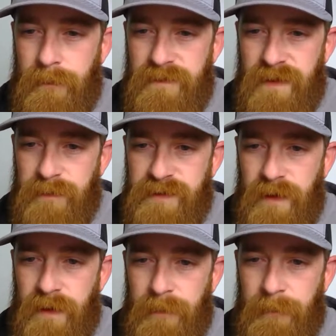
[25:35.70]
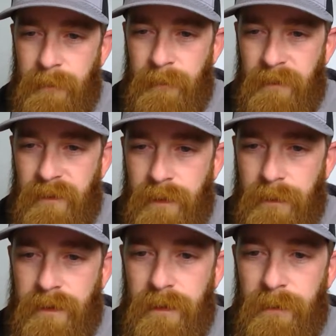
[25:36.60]
What's up, Sean? You're
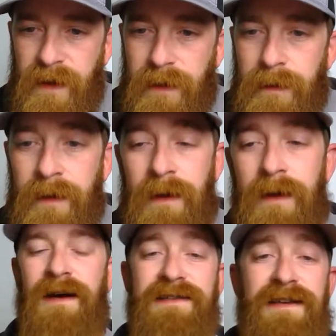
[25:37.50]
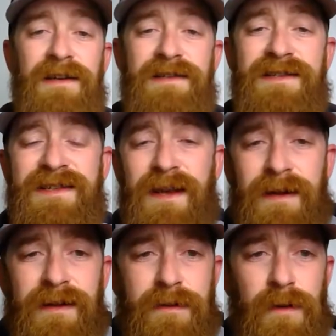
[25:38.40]
good, man. Guys, I just
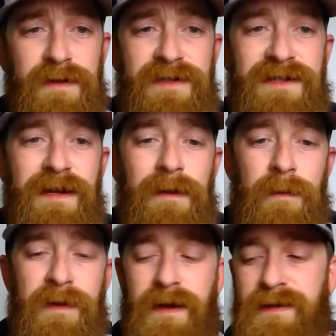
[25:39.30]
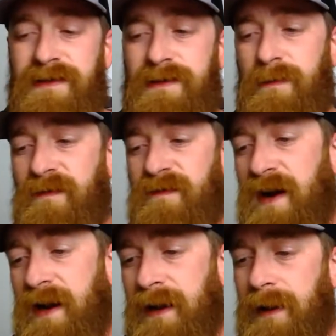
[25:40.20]
decided to throw this together because it's Friday
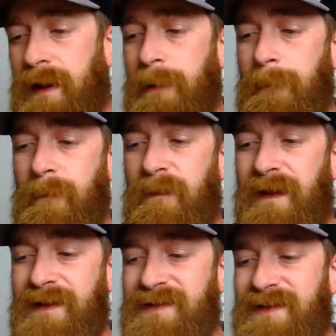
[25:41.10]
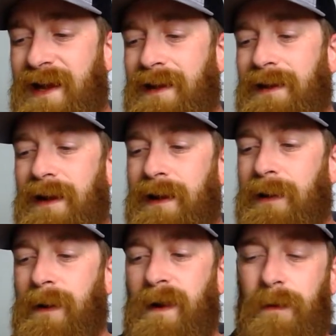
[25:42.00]
night. It's date night.
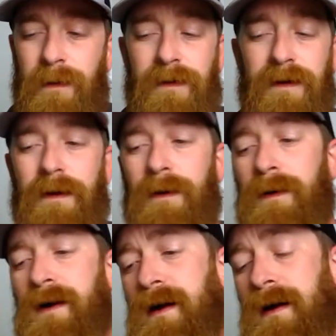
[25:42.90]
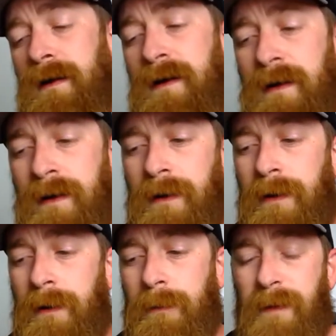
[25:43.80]
We're going to go.
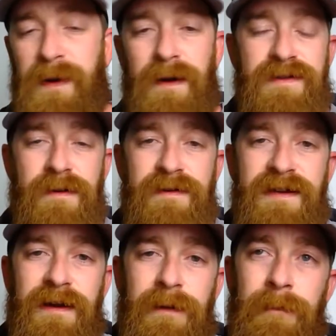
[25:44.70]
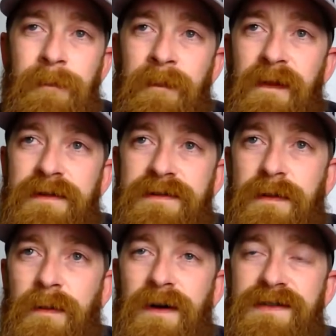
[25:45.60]
My parents are in town, so they're
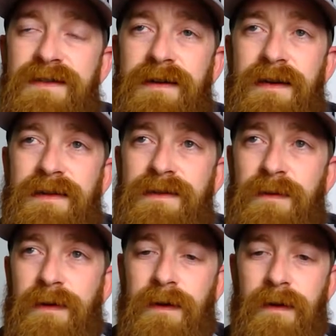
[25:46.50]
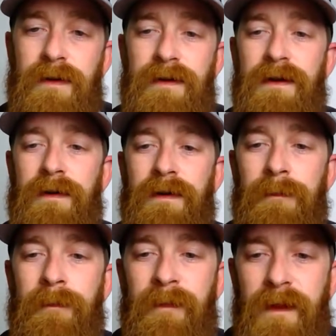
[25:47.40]
watching the kids. So we're going to go to dinner
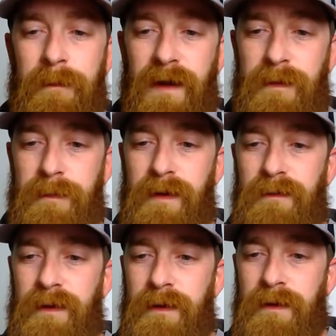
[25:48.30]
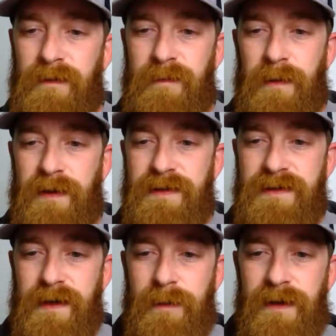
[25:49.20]
and maybe a movie if Mama can
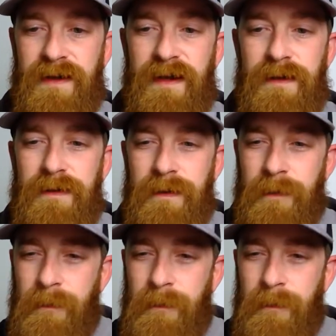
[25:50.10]
stay awake that long.